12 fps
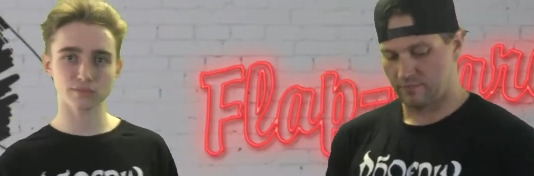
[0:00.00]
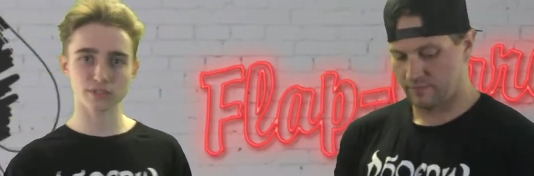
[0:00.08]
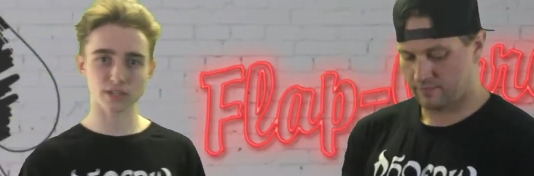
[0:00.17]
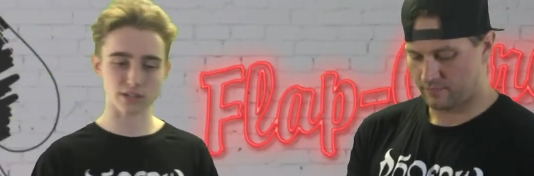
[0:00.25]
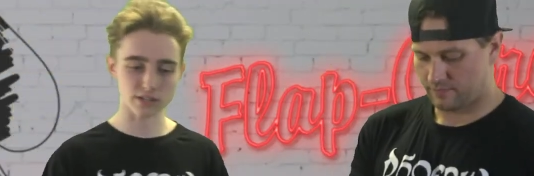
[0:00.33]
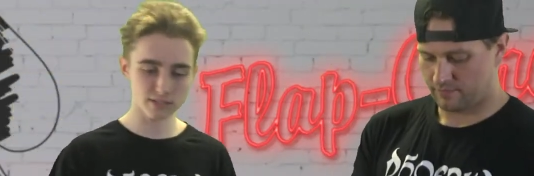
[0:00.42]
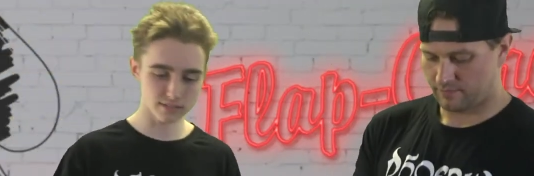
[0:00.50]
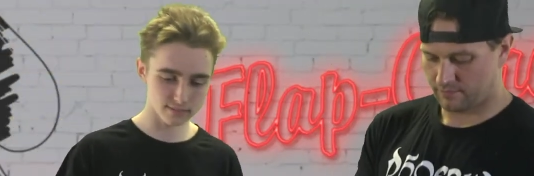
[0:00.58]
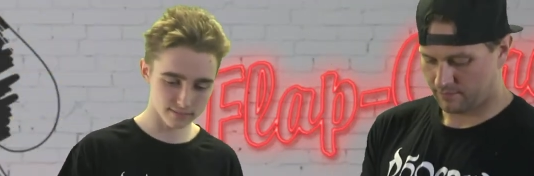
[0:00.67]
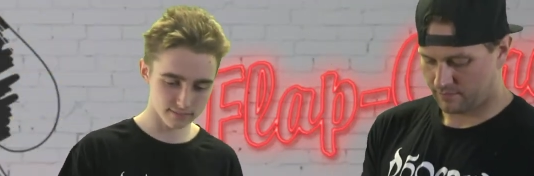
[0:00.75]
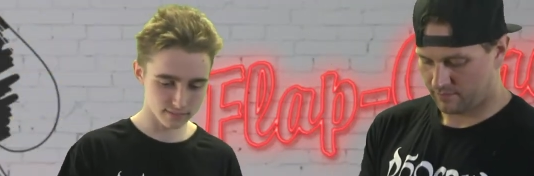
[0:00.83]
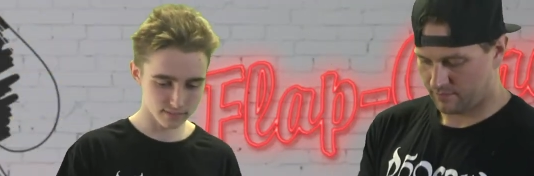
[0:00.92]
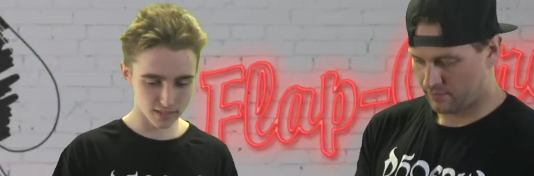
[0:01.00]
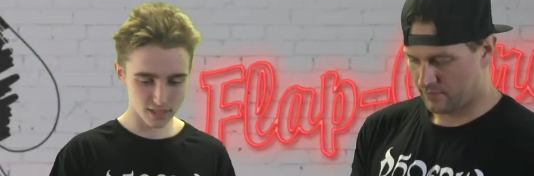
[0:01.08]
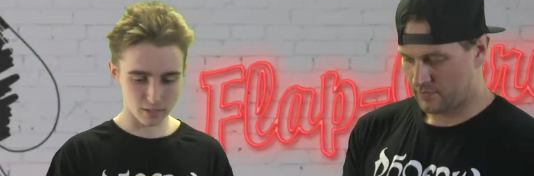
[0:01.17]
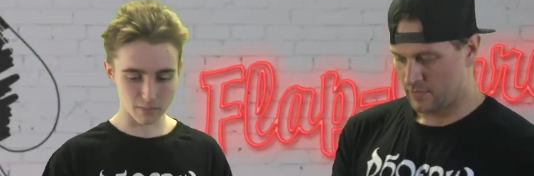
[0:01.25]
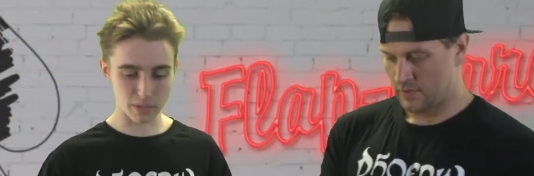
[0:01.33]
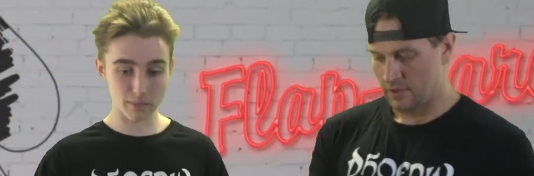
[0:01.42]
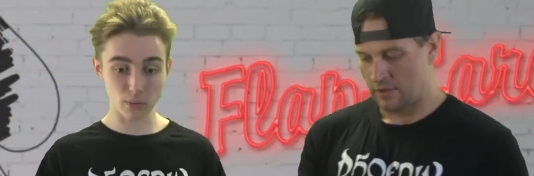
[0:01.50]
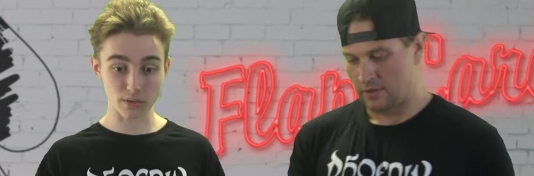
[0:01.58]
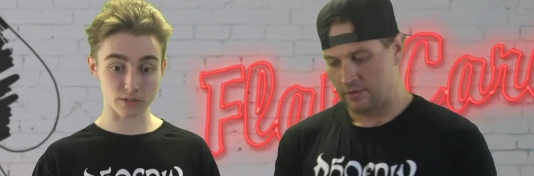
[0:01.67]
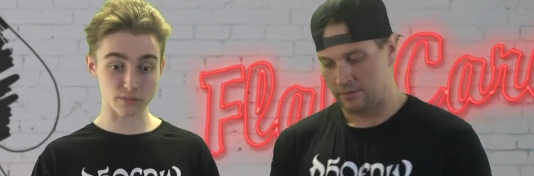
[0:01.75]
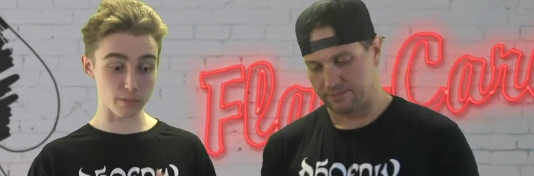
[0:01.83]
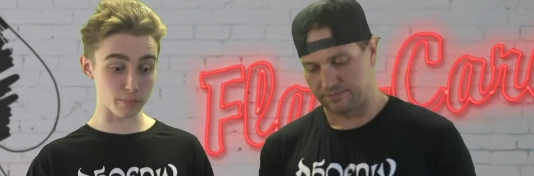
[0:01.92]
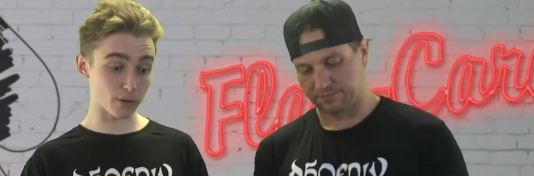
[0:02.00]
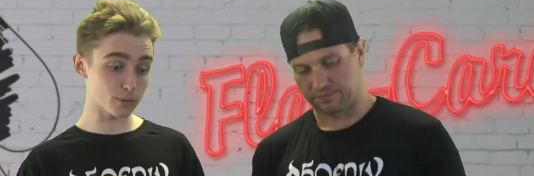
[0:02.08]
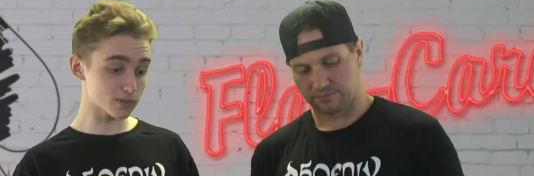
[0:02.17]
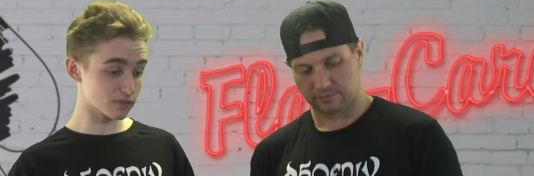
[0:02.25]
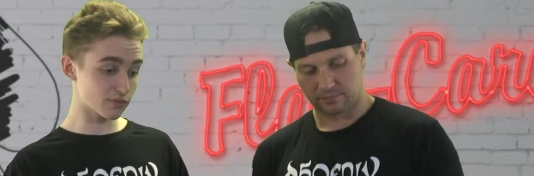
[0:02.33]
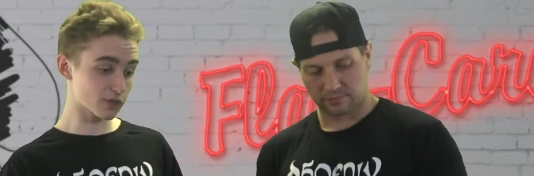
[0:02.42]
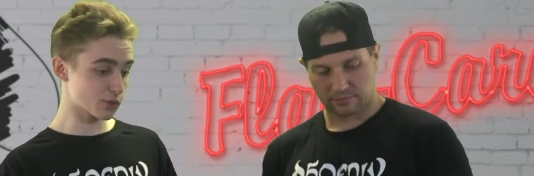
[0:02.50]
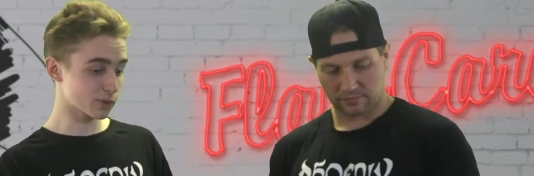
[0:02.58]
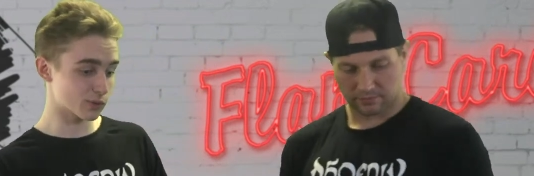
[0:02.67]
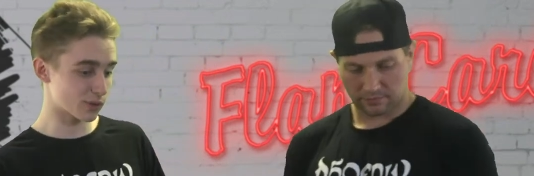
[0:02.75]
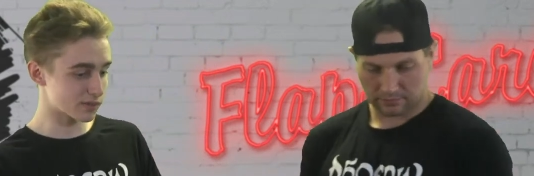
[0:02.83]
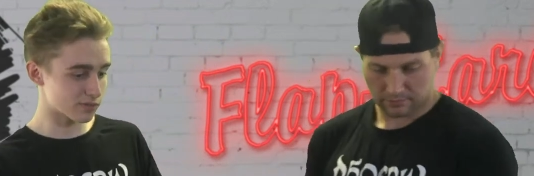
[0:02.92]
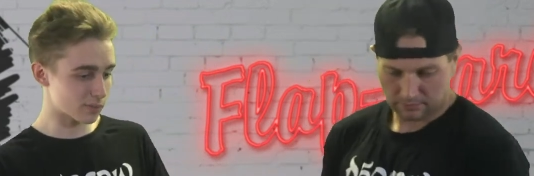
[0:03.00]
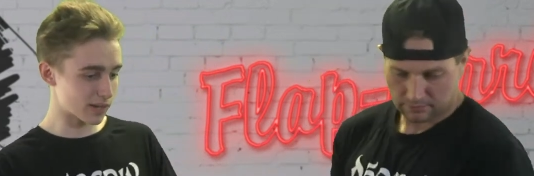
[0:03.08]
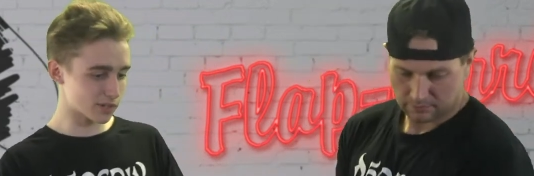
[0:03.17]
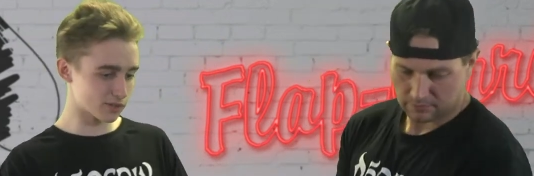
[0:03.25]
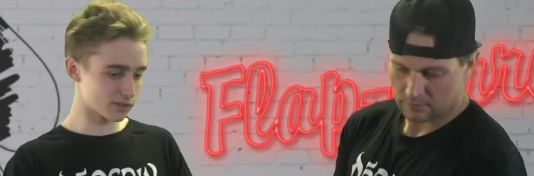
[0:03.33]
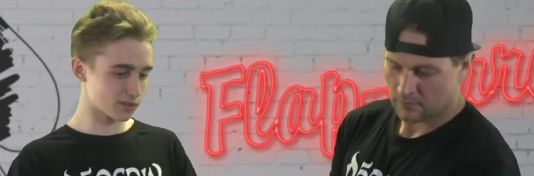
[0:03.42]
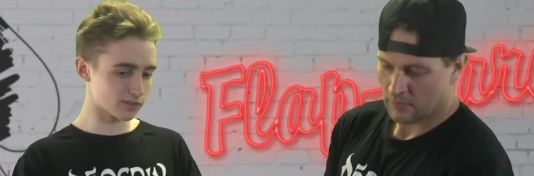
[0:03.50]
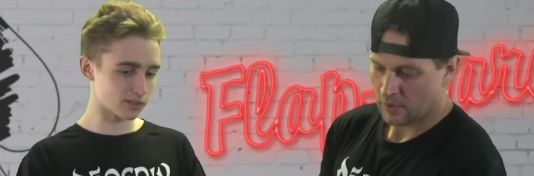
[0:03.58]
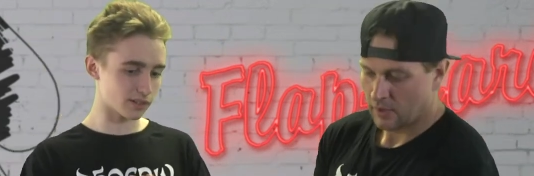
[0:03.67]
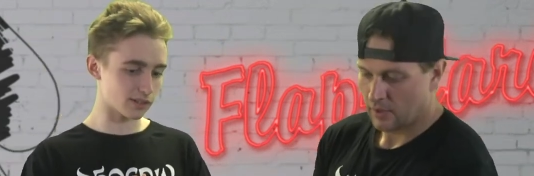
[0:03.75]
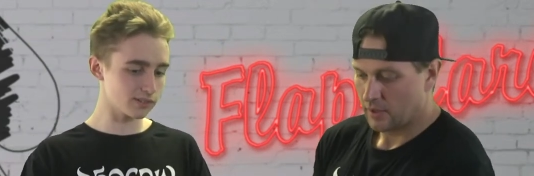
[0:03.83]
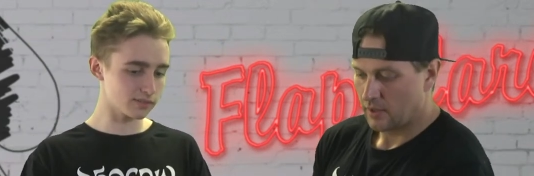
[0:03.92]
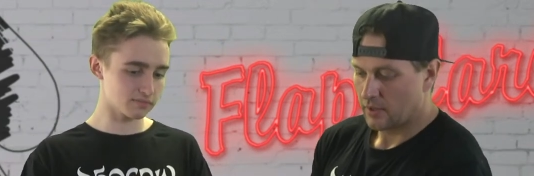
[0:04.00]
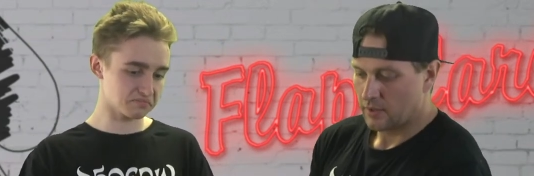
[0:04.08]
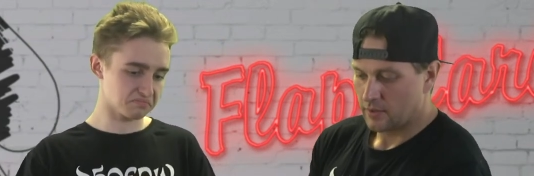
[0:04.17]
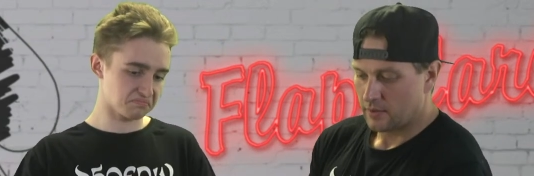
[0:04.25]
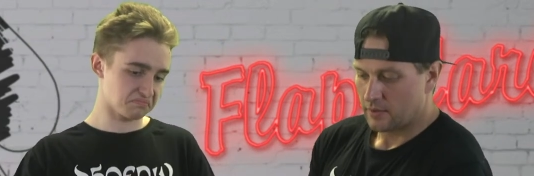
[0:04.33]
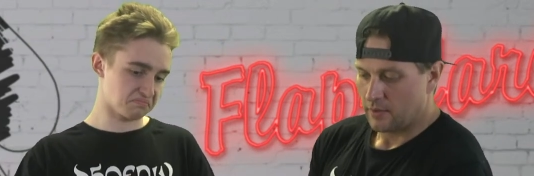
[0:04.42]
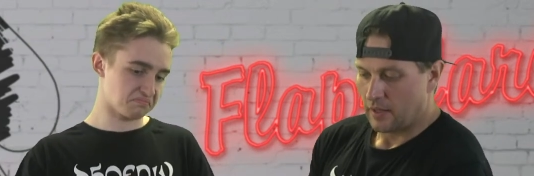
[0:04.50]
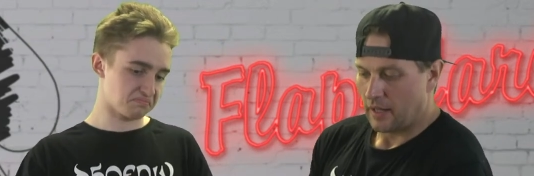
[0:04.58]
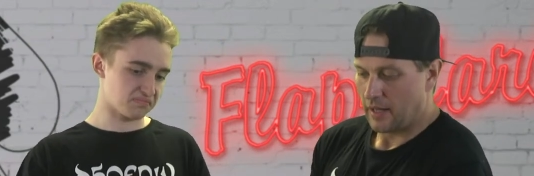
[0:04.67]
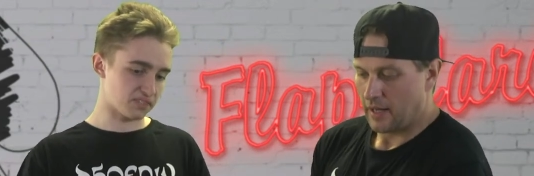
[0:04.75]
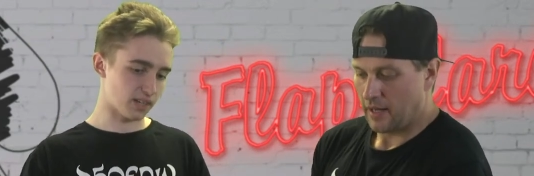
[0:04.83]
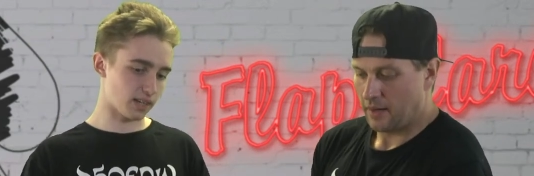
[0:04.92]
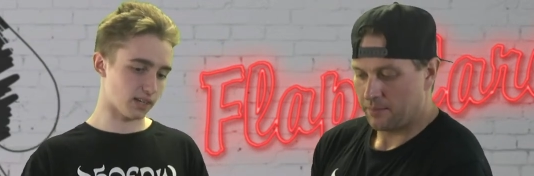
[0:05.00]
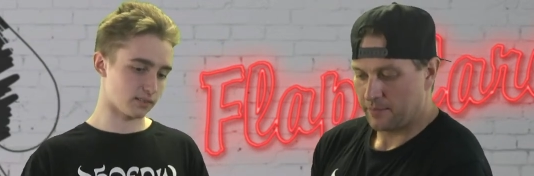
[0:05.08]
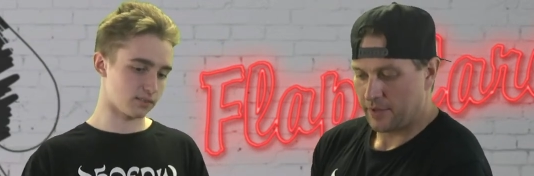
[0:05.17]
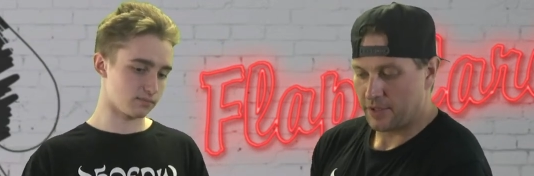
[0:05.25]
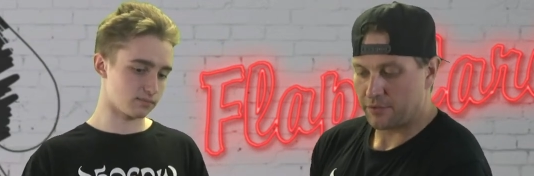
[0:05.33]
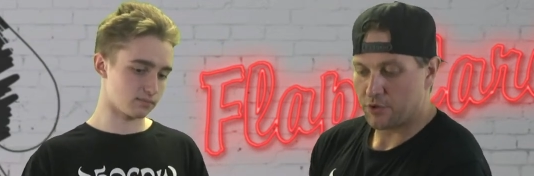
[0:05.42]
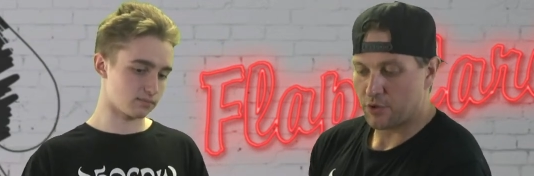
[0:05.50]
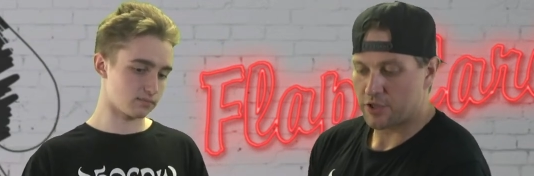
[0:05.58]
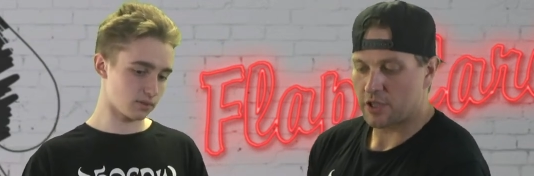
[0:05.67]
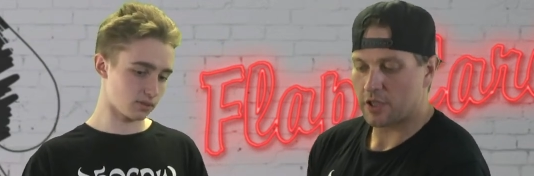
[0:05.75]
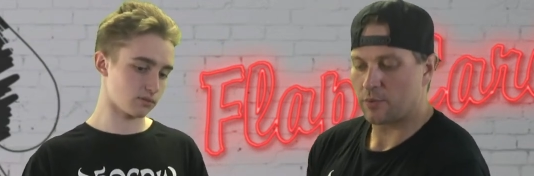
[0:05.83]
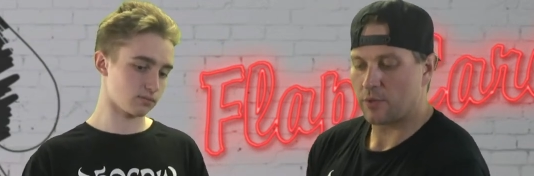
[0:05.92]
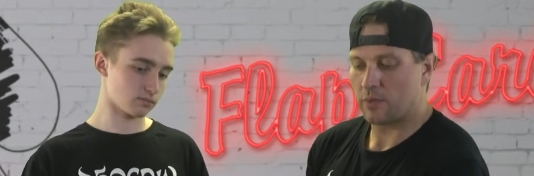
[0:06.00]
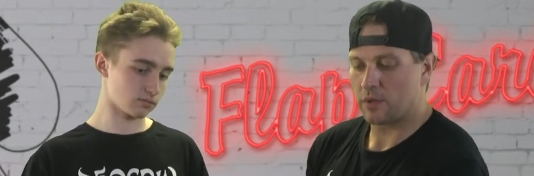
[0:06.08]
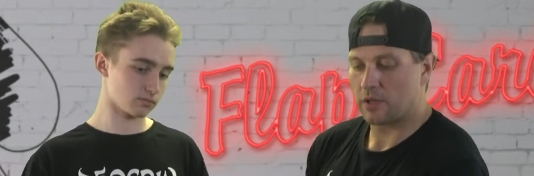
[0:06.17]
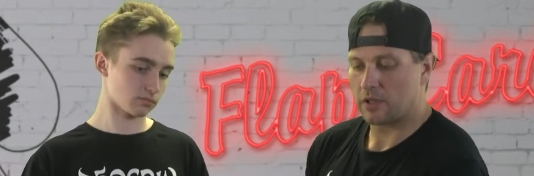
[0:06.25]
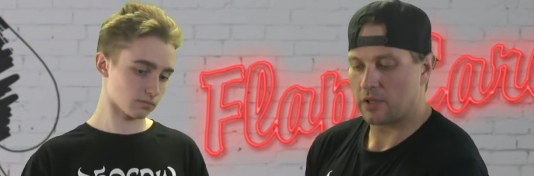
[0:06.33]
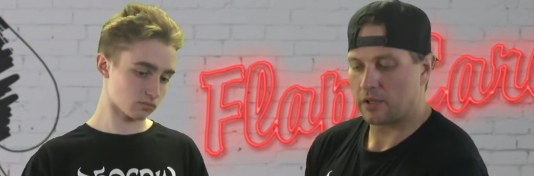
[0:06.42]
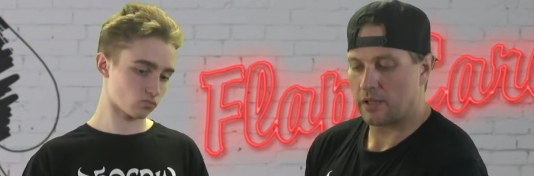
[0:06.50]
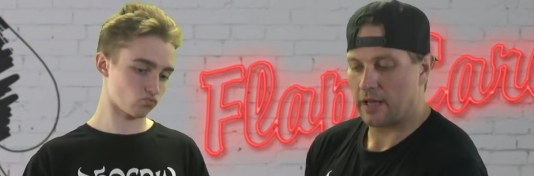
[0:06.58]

Speaker 1: of a card. Maybe one of the most visual transformations on the card.
Speaker 2: Um, in the future, we will